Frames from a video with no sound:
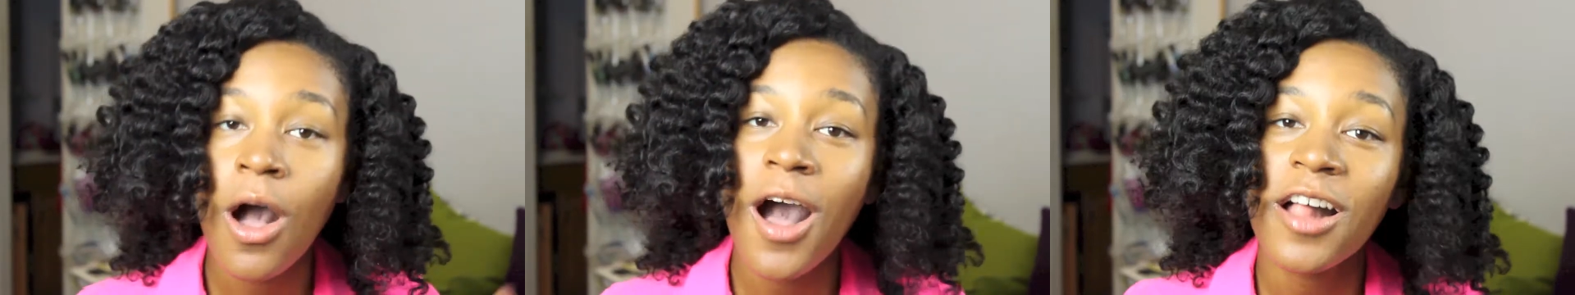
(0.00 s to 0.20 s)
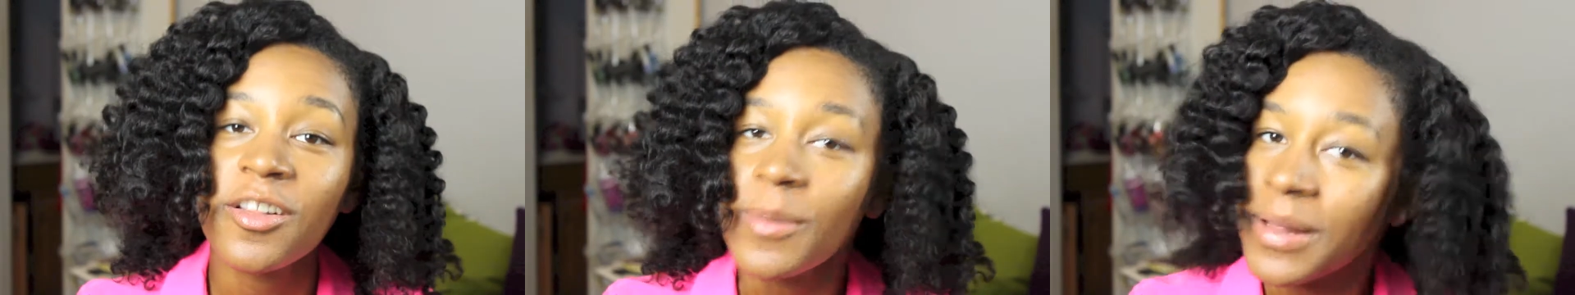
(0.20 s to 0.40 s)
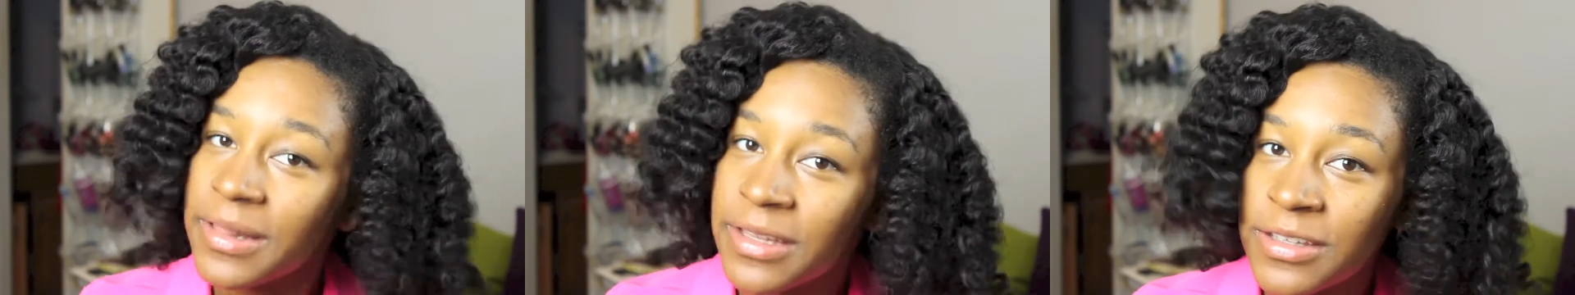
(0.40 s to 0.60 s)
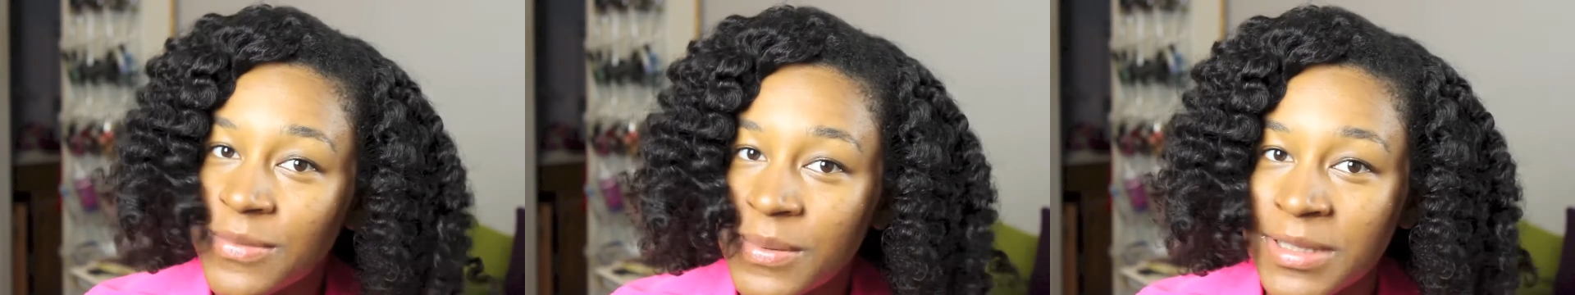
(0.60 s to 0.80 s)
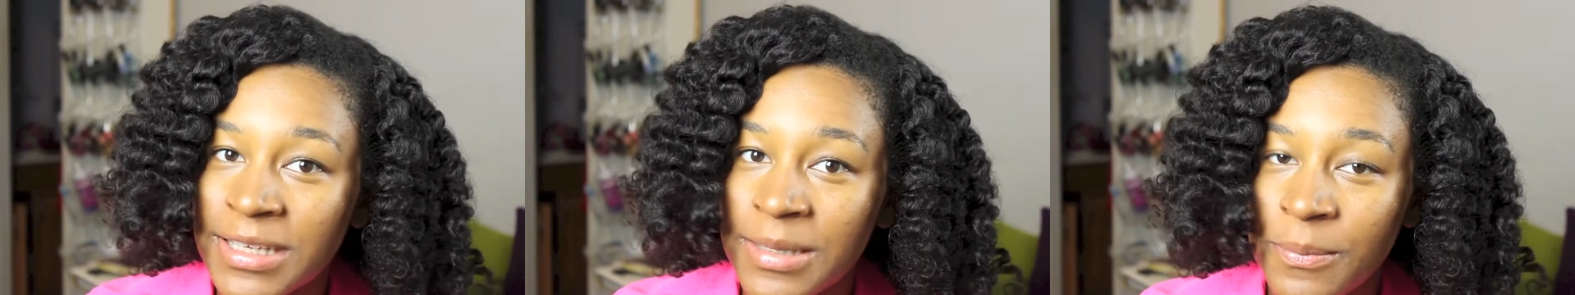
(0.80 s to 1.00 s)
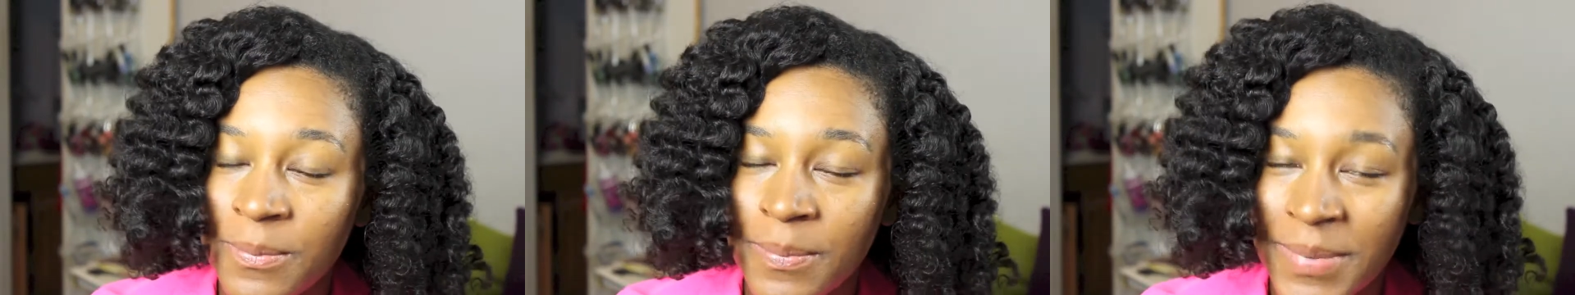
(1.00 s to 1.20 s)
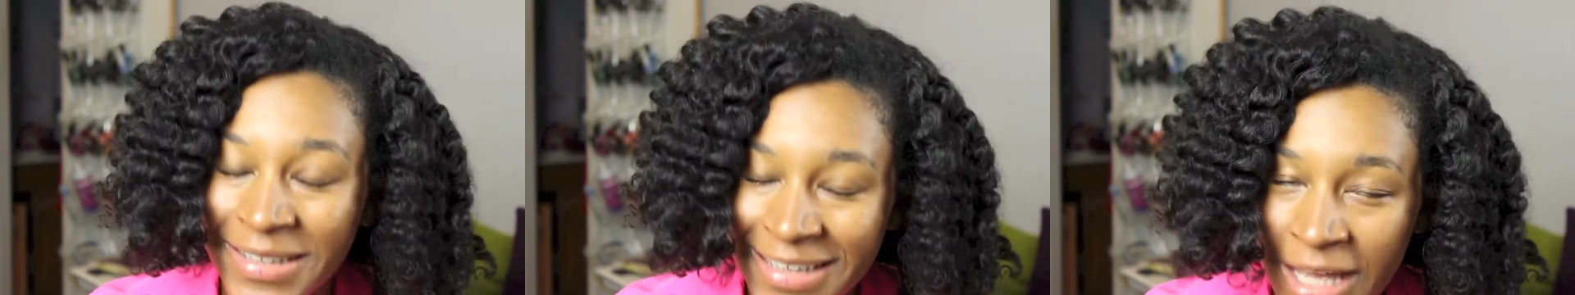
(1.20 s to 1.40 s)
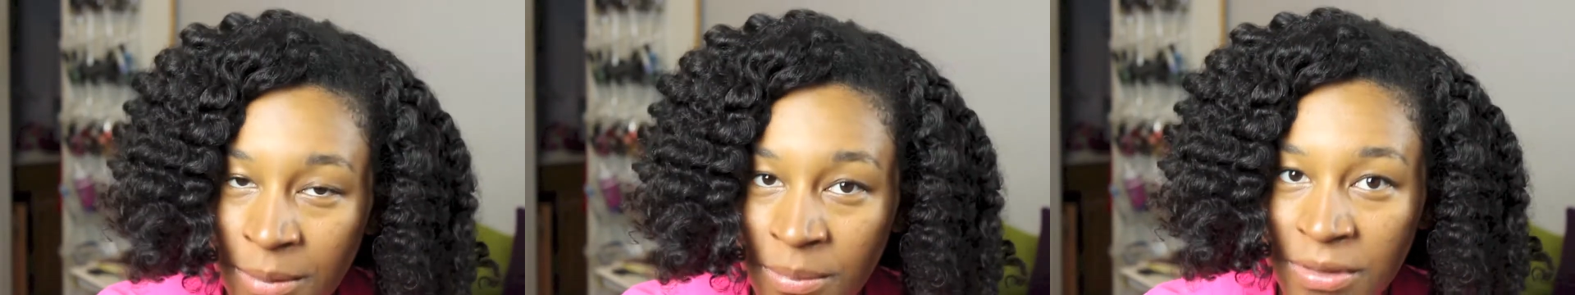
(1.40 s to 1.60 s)
all of my links will be
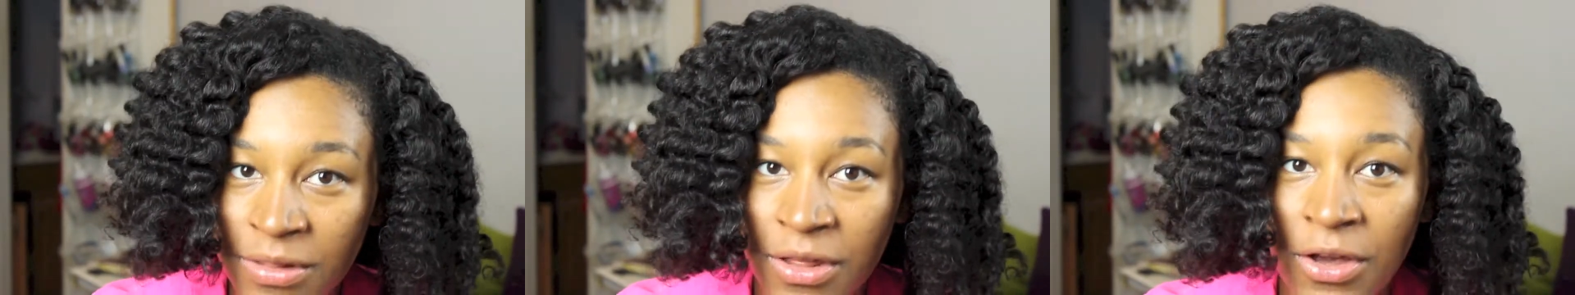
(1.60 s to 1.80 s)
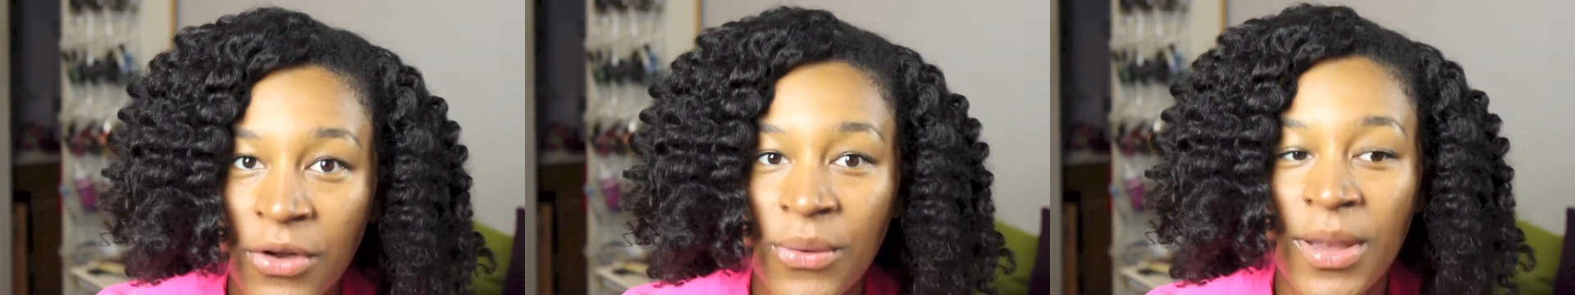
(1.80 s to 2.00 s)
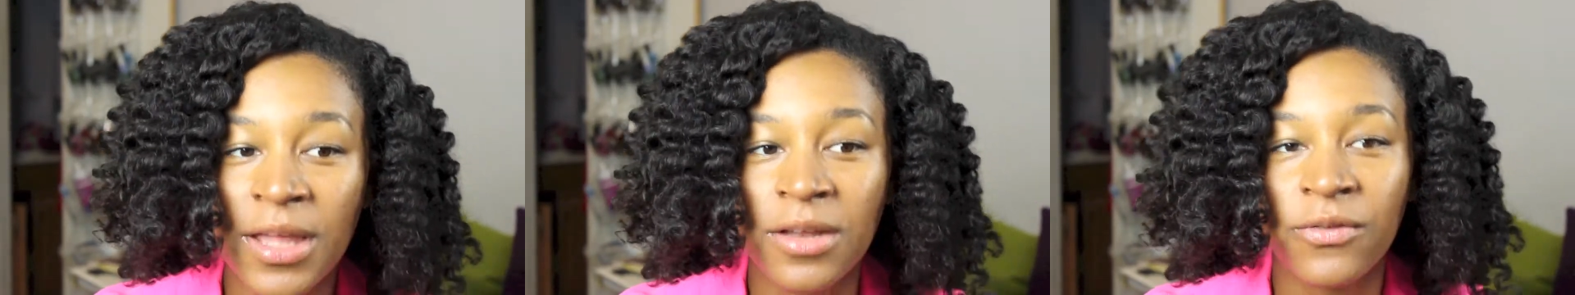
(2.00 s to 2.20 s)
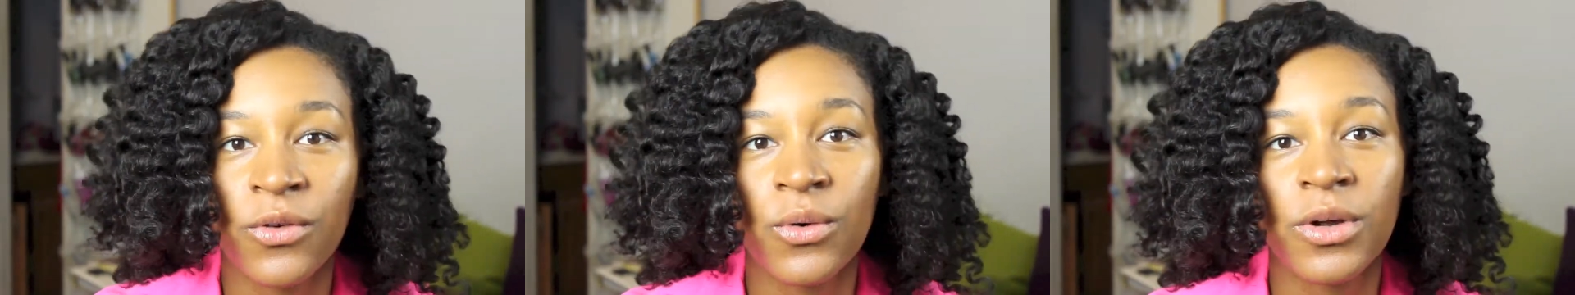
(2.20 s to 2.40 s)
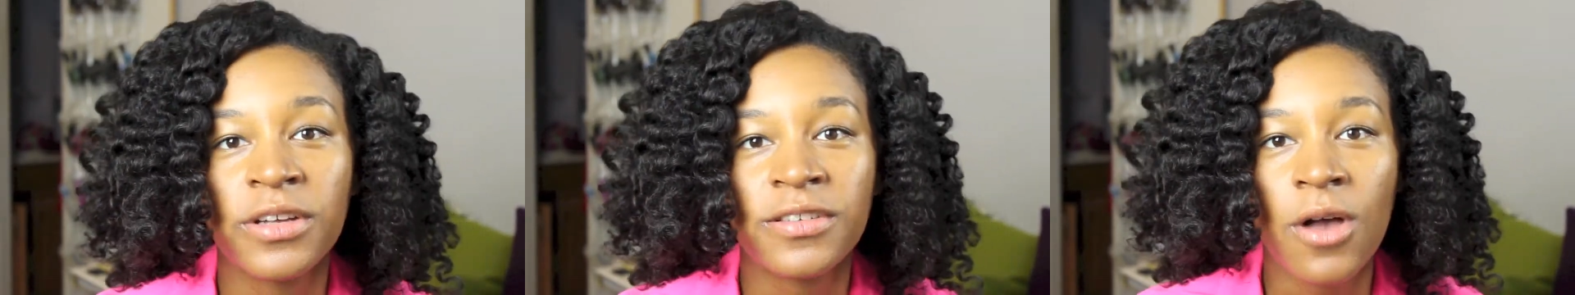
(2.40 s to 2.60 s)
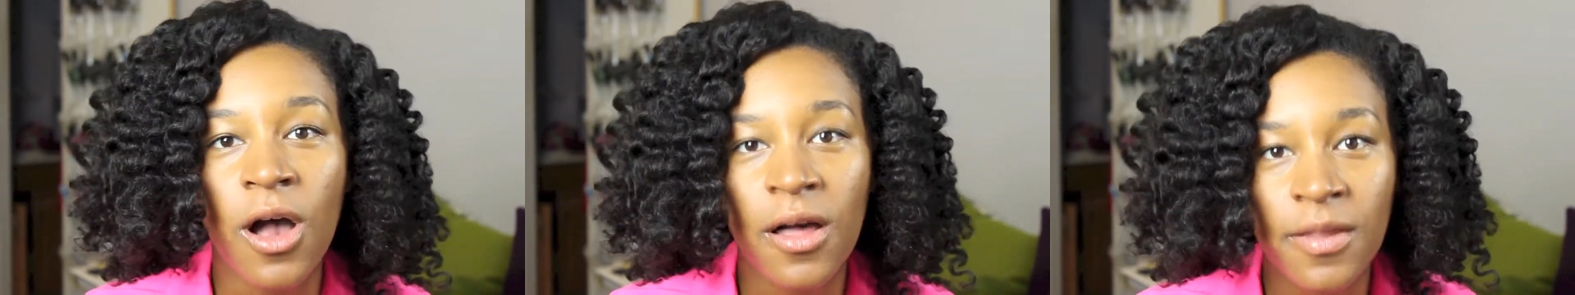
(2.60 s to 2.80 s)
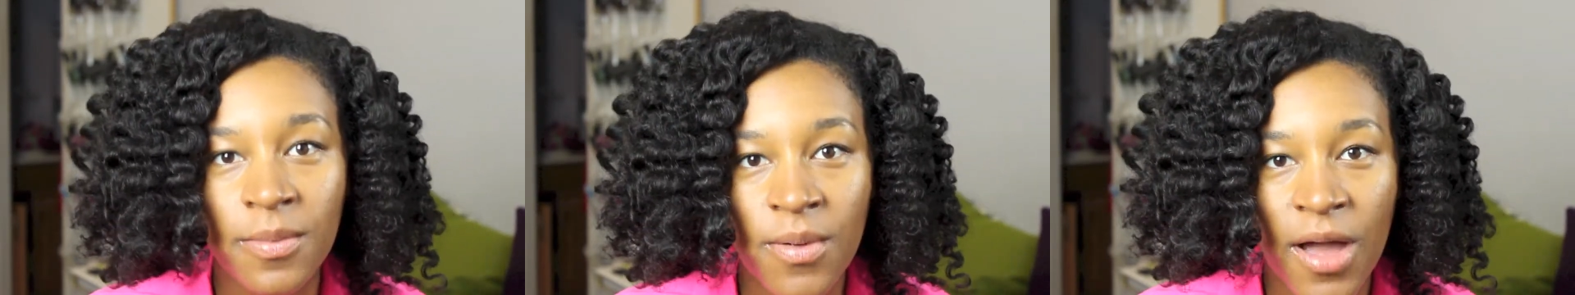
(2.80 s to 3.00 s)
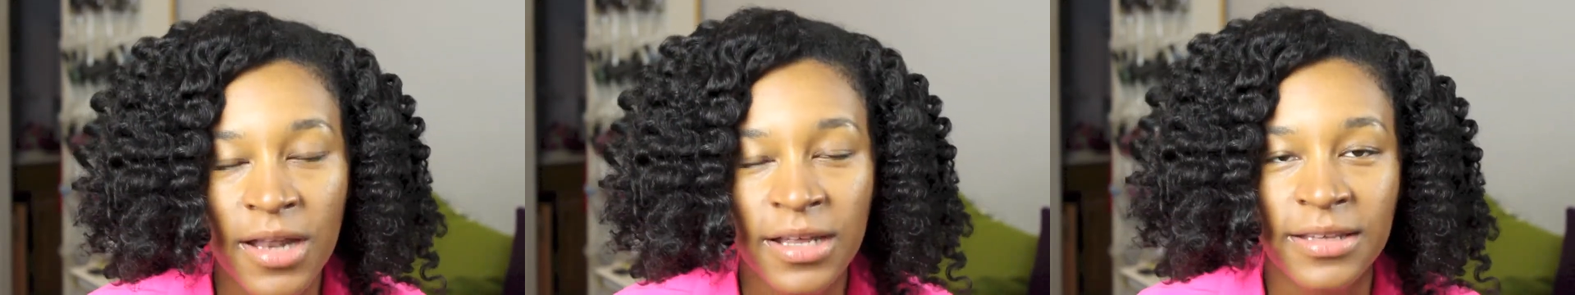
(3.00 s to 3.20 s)
down below, and of course all the
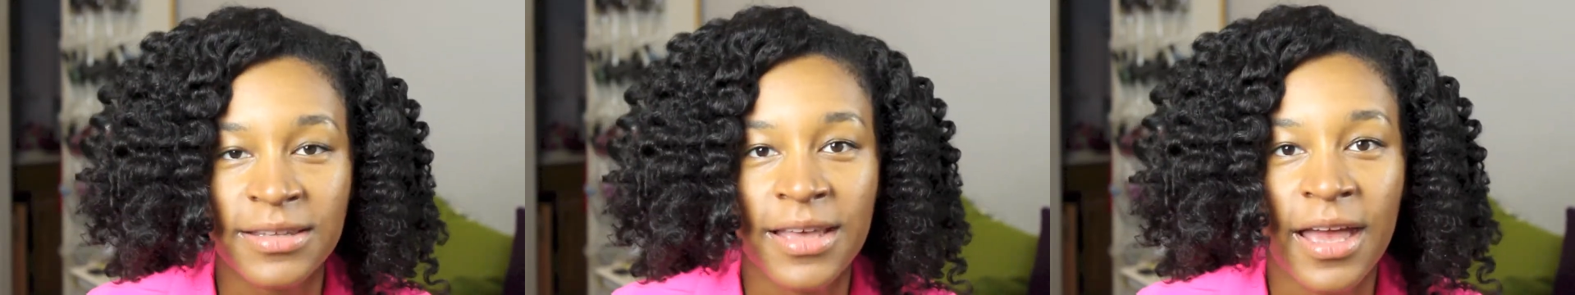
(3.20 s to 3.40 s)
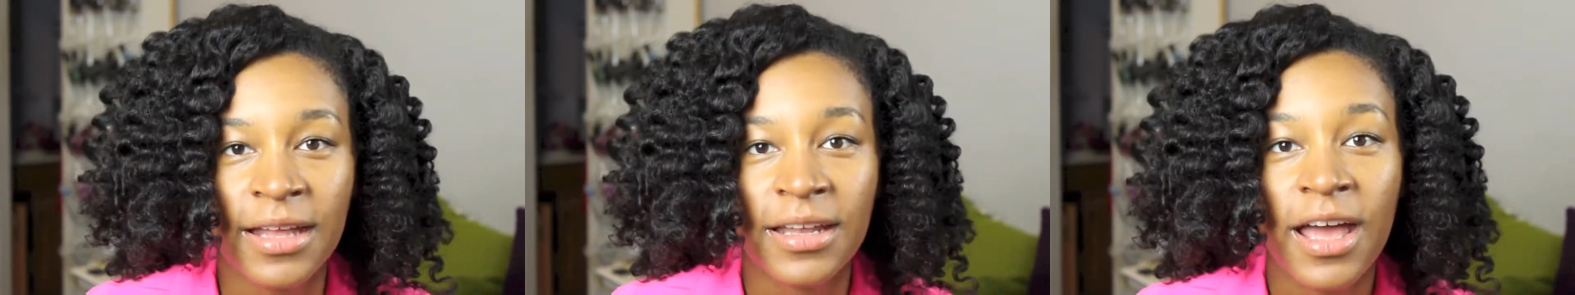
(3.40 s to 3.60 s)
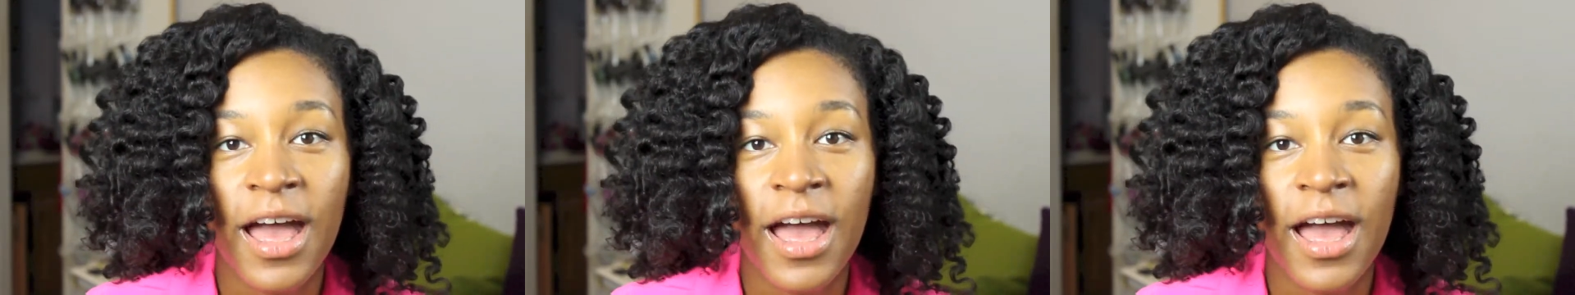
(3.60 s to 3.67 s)
products that